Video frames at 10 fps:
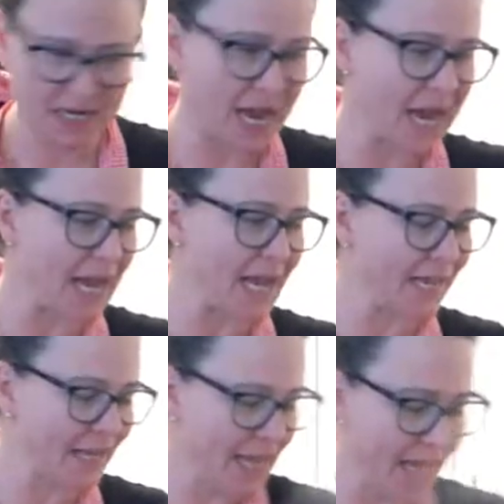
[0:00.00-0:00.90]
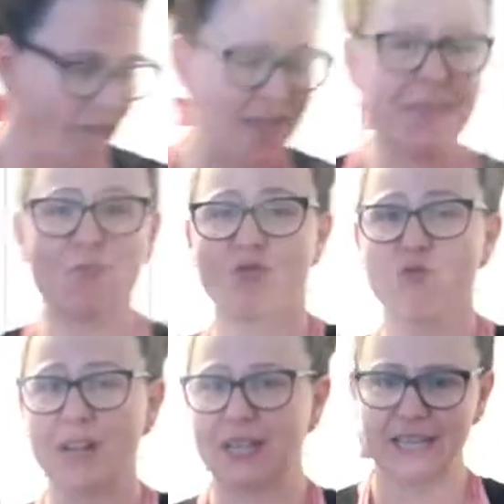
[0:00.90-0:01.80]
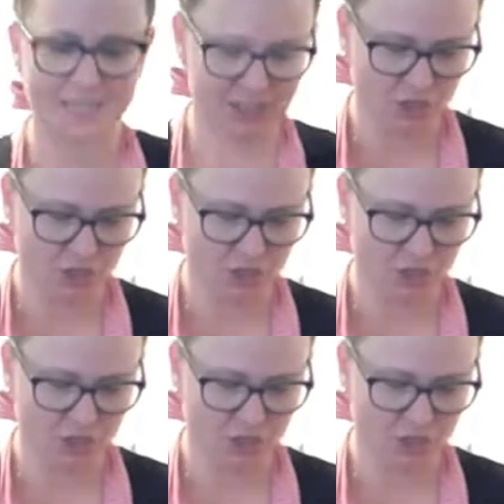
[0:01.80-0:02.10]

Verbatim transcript: high, and then really get to